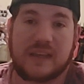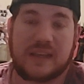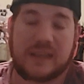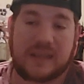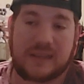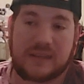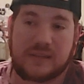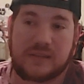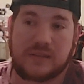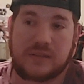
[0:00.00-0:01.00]

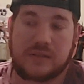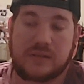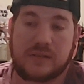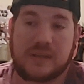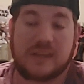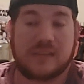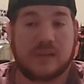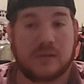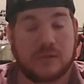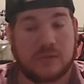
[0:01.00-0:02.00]
And it's
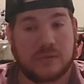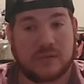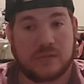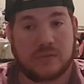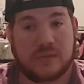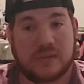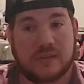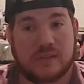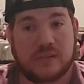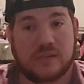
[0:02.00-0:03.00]
also on the
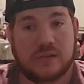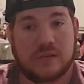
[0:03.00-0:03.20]
Switch.